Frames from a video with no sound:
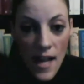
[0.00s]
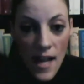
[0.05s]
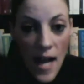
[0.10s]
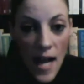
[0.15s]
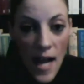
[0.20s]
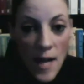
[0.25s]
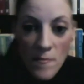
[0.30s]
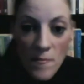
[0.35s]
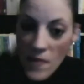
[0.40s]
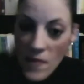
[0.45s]

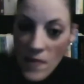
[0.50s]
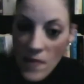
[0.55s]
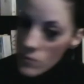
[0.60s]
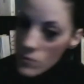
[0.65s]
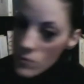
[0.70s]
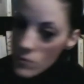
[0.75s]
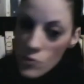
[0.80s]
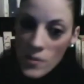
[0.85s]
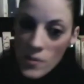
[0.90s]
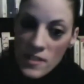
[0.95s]
That
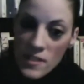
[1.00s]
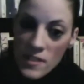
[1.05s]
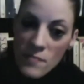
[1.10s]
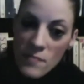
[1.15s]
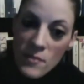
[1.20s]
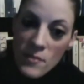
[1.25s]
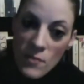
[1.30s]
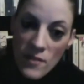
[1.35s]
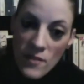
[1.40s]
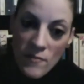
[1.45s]
was going to
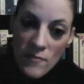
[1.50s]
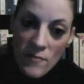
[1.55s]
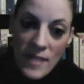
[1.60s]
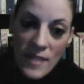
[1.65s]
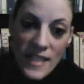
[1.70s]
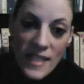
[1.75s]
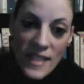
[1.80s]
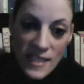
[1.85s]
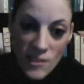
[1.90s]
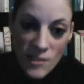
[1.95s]
be one of my
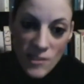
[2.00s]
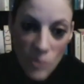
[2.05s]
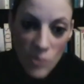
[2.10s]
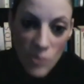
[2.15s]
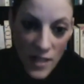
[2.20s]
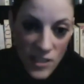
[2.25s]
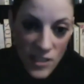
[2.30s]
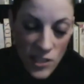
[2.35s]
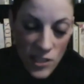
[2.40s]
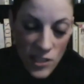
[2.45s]
next
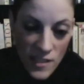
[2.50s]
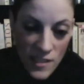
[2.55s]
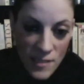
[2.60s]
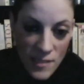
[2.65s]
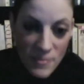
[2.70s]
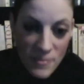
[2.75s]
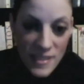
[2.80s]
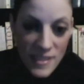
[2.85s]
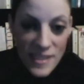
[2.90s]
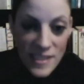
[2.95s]
questions,
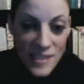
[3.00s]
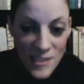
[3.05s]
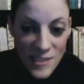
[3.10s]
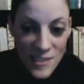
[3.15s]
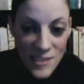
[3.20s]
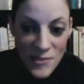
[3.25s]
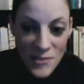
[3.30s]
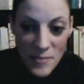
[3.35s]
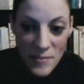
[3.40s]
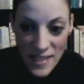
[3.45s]
but since
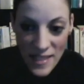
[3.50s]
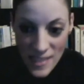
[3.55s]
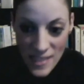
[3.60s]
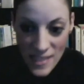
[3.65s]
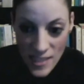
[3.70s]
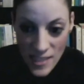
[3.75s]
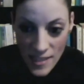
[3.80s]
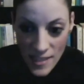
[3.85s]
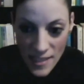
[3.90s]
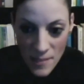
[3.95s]
you
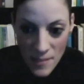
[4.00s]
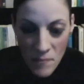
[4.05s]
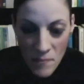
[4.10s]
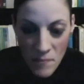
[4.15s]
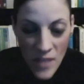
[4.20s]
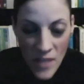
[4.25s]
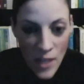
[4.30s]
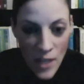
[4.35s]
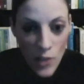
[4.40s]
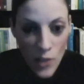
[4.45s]
mentioned it,
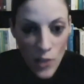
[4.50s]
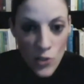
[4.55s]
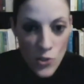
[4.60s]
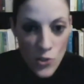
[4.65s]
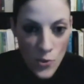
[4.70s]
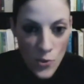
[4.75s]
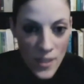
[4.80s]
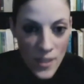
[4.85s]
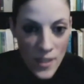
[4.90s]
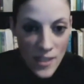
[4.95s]

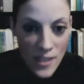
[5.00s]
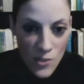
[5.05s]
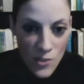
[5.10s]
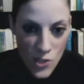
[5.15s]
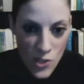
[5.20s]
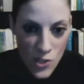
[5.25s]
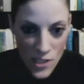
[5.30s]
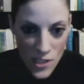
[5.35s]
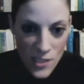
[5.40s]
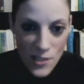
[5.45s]
you
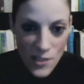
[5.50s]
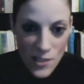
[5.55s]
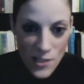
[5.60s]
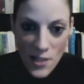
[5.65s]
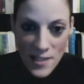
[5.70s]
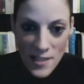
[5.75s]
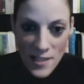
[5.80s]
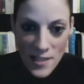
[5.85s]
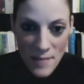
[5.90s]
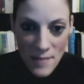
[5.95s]
just
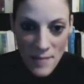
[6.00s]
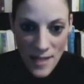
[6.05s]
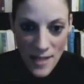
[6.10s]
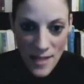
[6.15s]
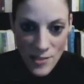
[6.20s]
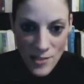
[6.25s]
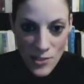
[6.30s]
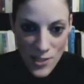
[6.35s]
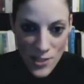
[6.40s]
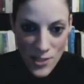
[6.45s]
started a
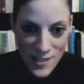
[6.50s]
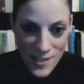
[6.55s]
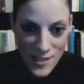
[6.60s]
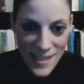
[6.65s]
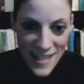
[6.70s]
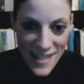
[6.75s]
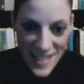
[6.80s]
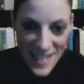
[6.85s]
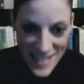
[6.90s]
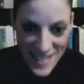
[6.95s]
master's like
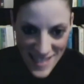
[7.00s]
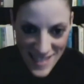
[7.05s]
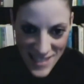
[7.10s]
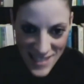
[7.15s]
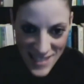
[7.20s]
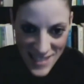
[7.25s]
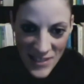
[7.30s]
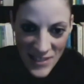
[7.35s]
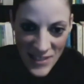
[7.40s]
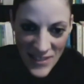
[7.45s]
I did
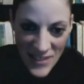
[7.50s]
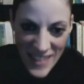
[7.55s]
too.